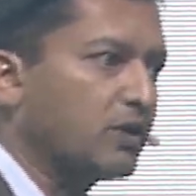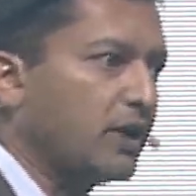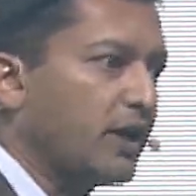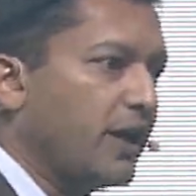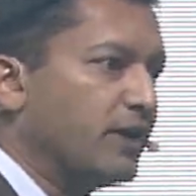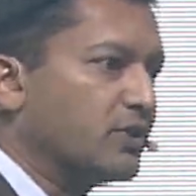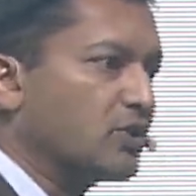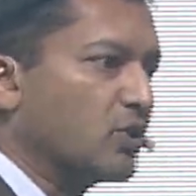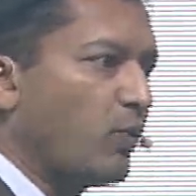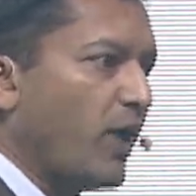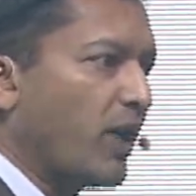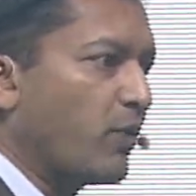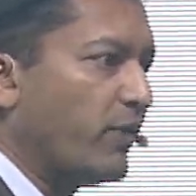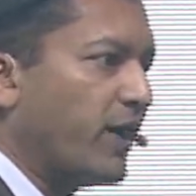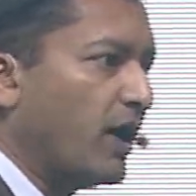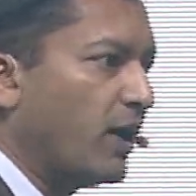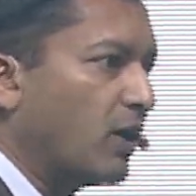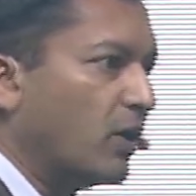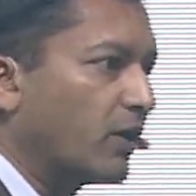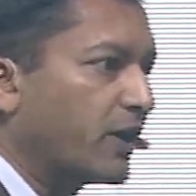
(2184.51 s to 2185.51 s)
And so when
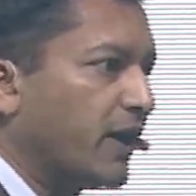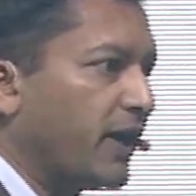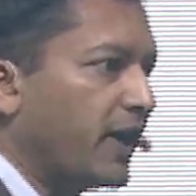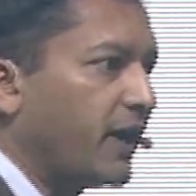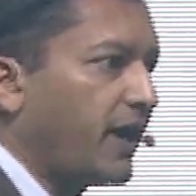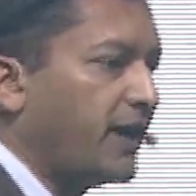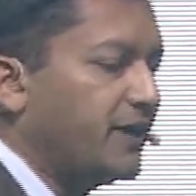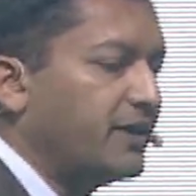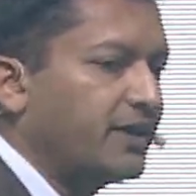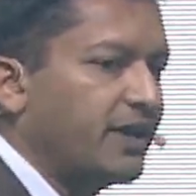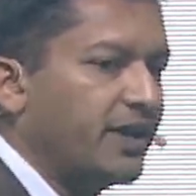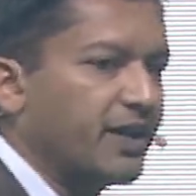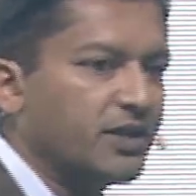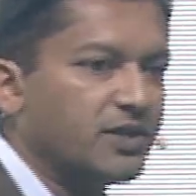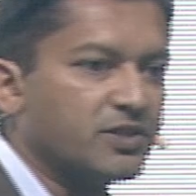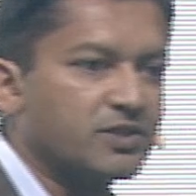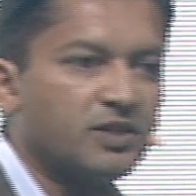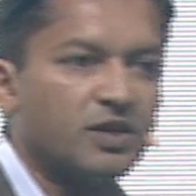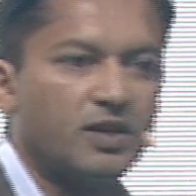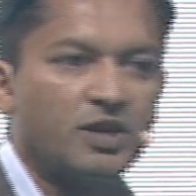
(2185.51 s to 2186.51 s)
we are looking at
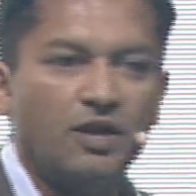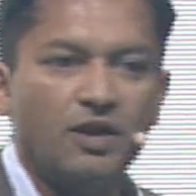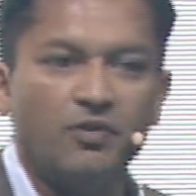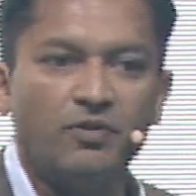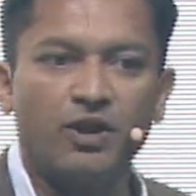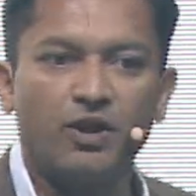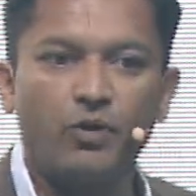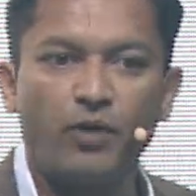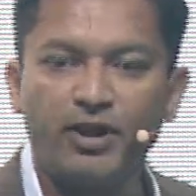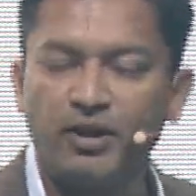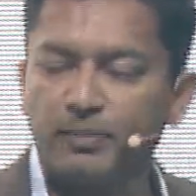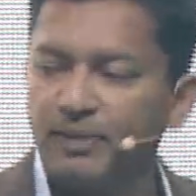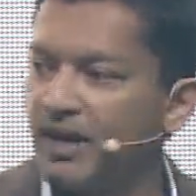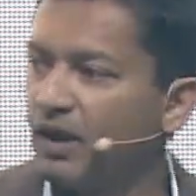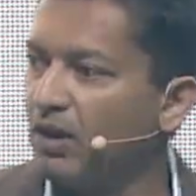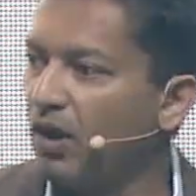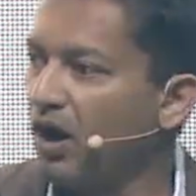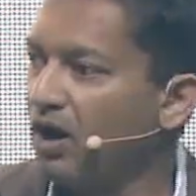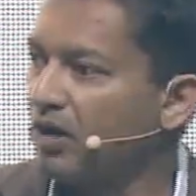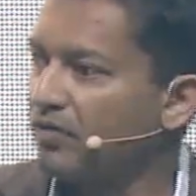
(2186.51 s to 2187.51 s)
ideas, there are going to be a
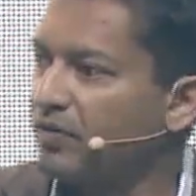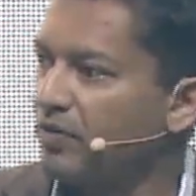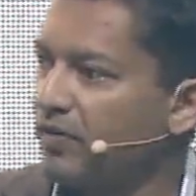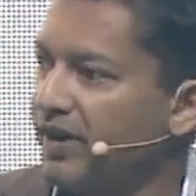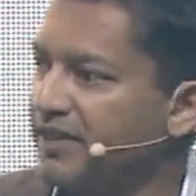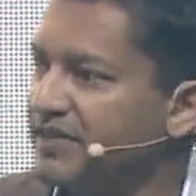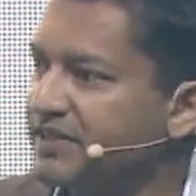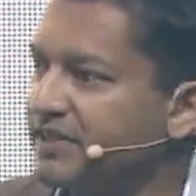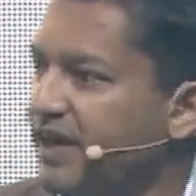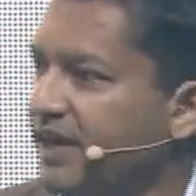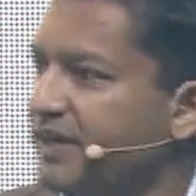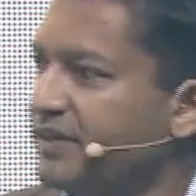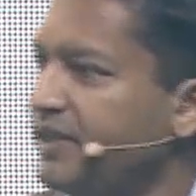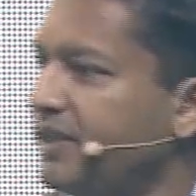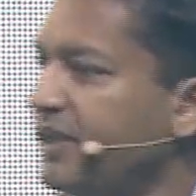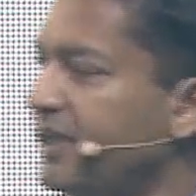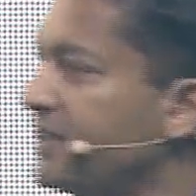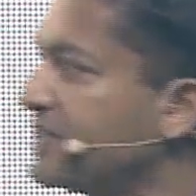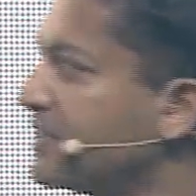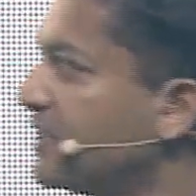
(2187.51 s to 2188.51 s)
lot of crazy
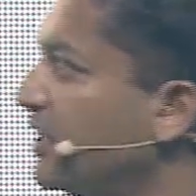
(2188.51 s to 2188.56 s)
ideas.